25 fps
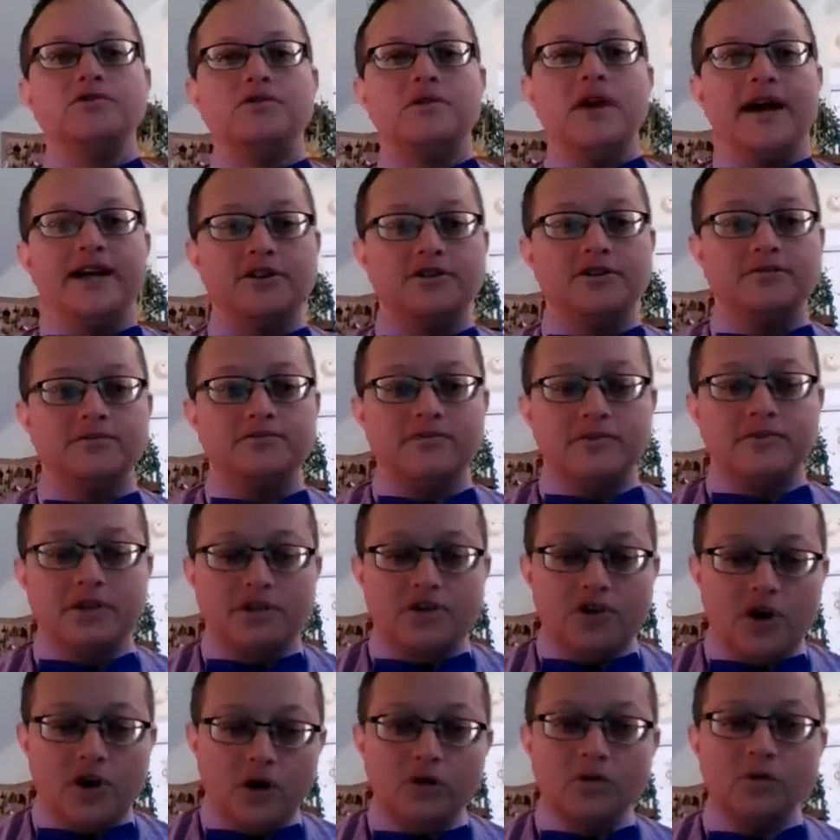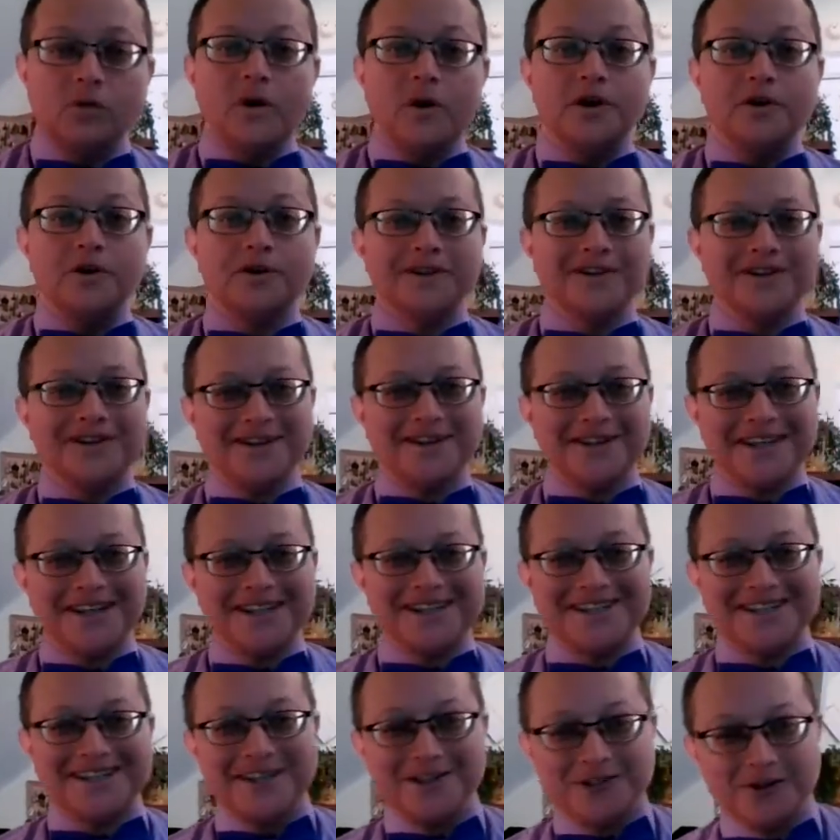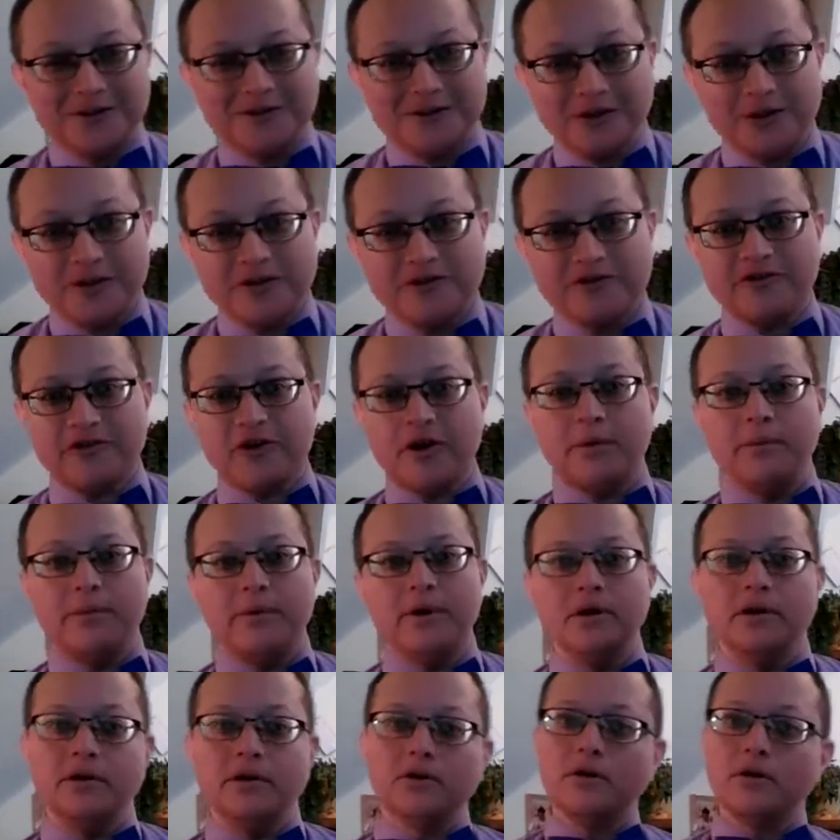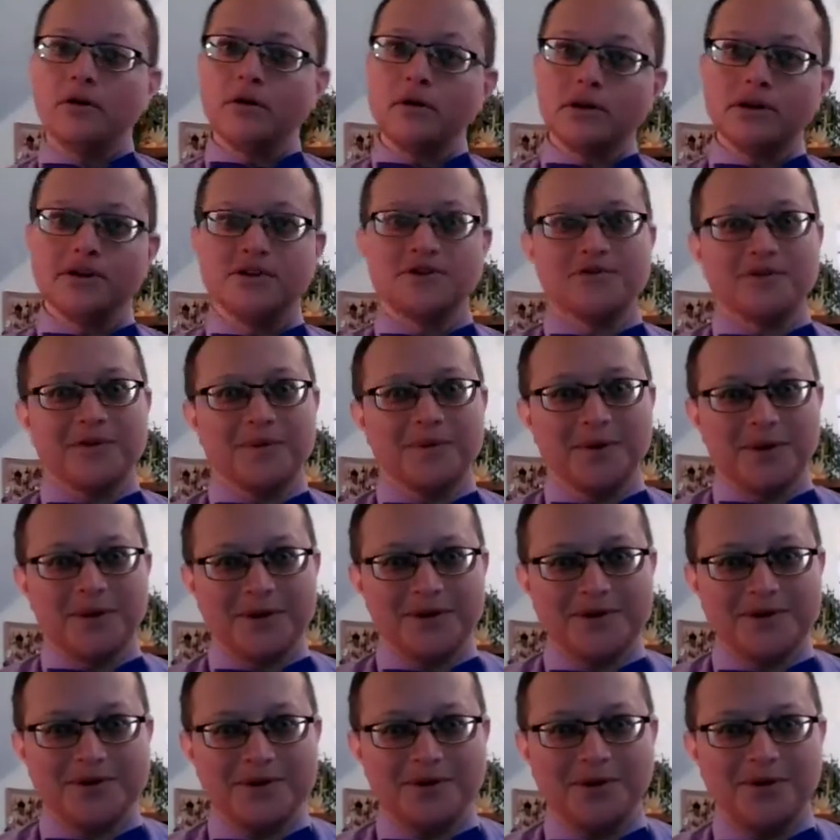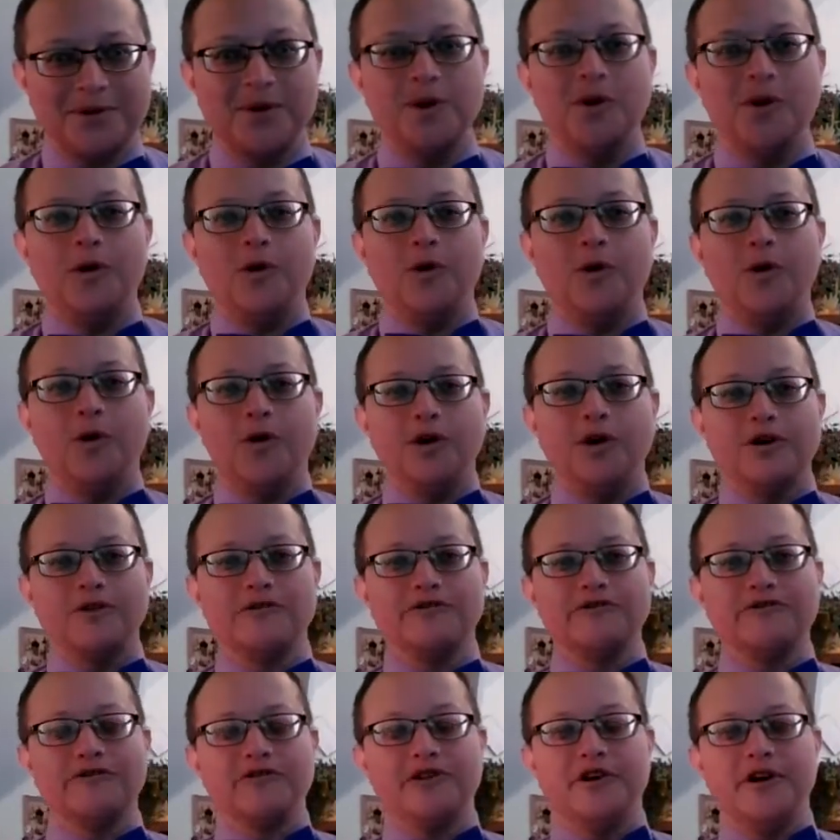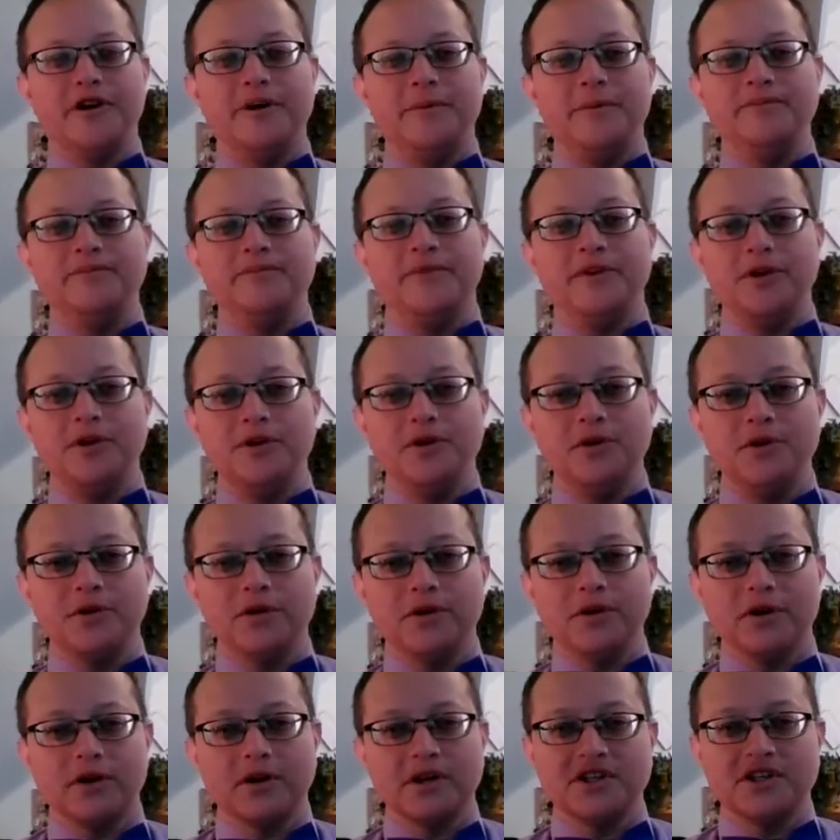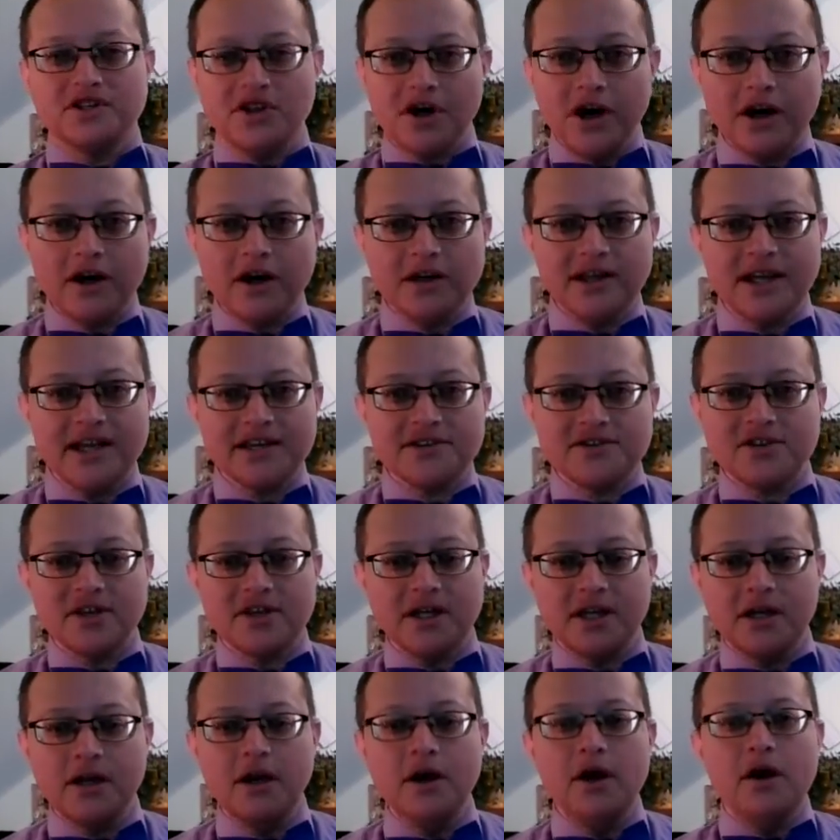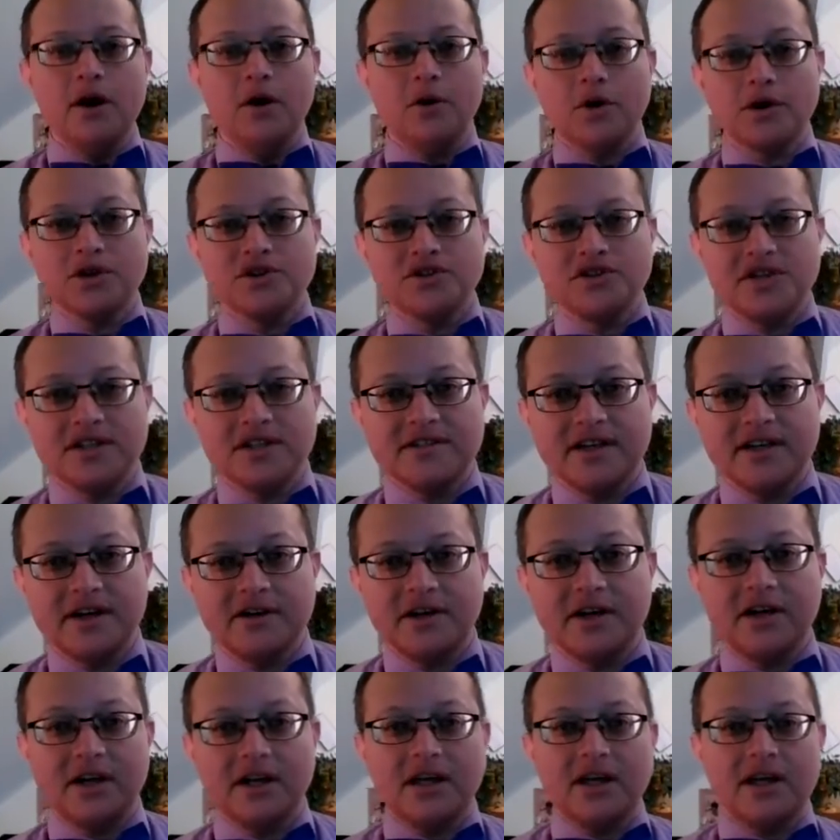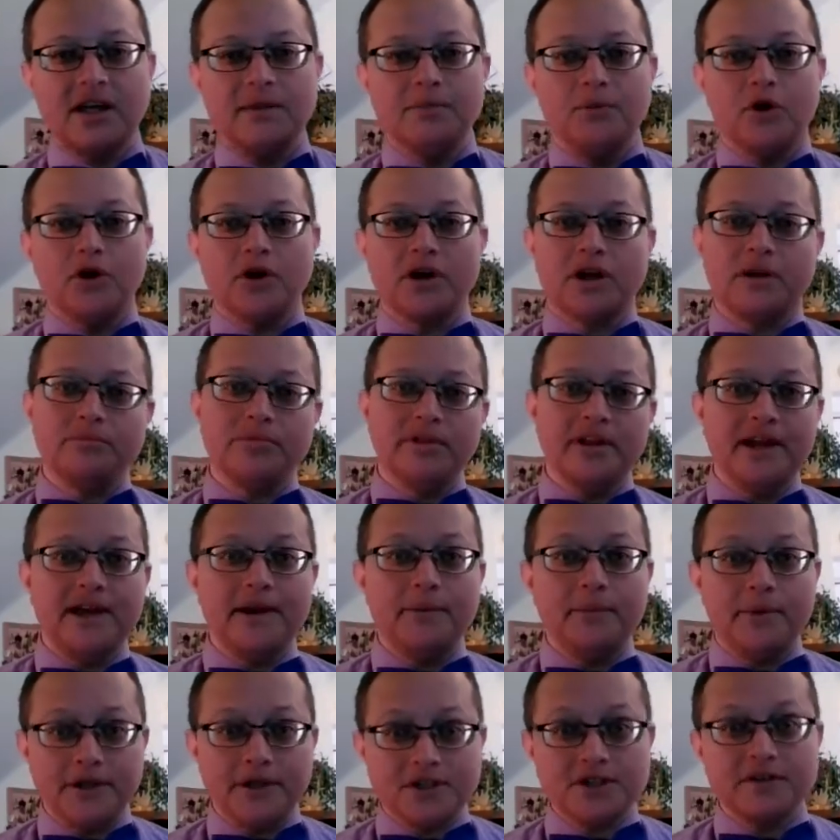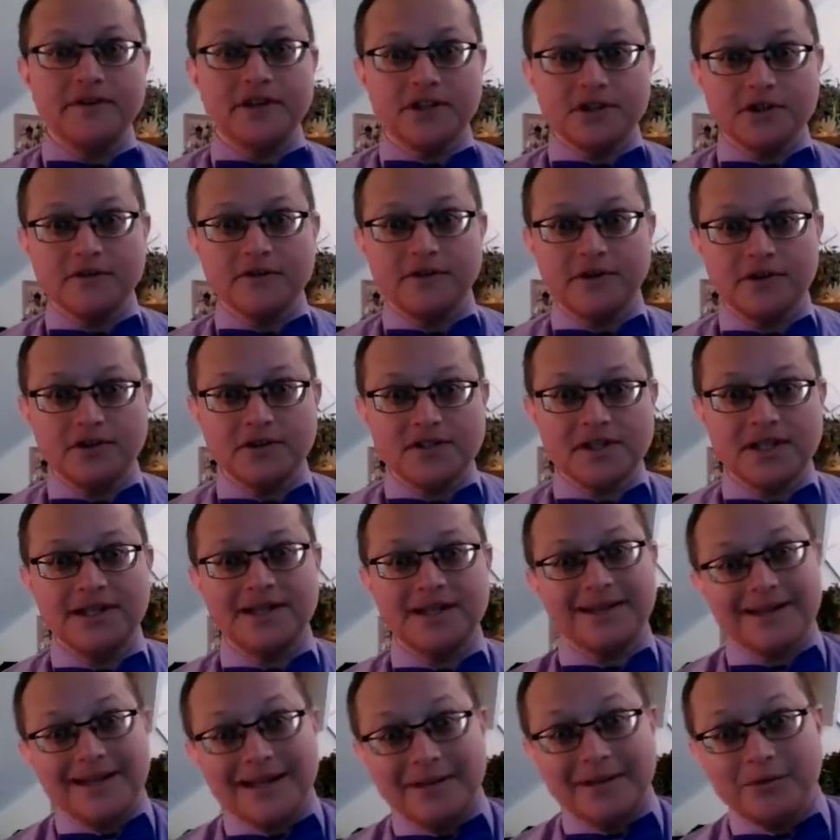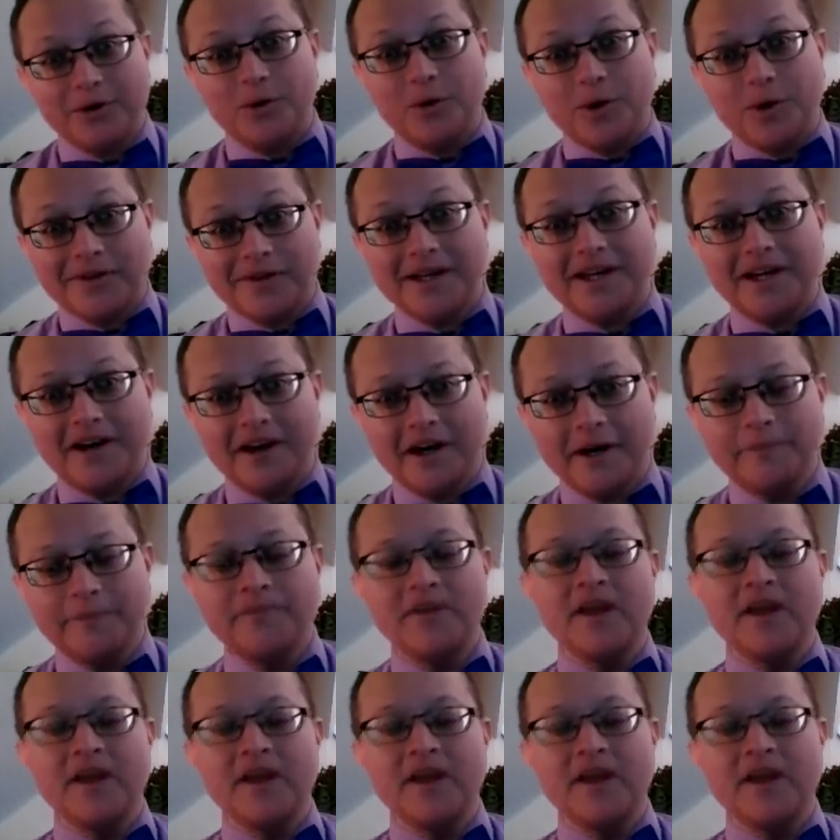I don't want you to collect intervals from your orchestra rehearsal or from your guitar lesson, or sit down at a keyboard and play a bunch of intervals and then label what they are.